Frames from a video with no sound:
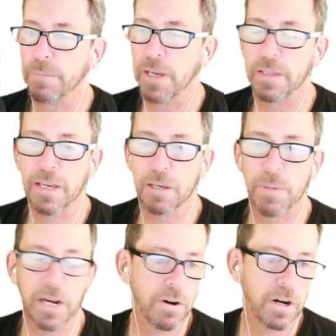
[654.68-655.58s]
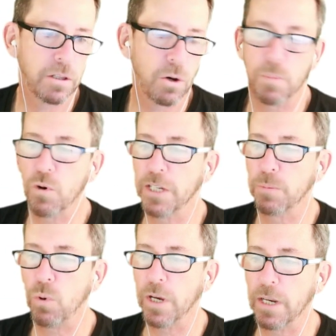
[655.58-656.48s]
I'd like it better at a lower
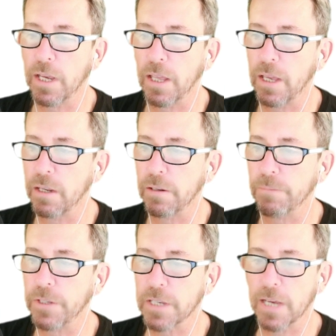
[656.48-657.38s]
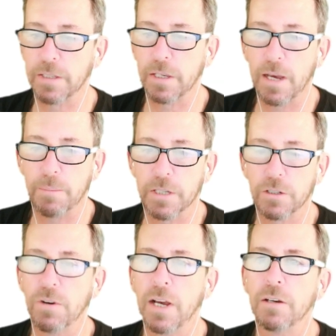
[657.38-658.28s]
price point. And these guys did not
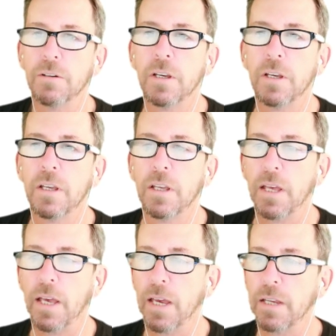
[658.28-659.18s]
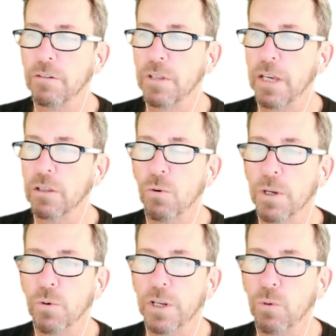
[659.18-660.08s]
mess around, and they
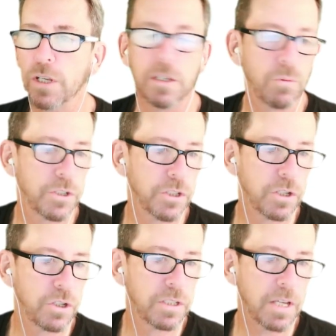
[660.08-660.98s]
lowered it pretty quickly, which is a good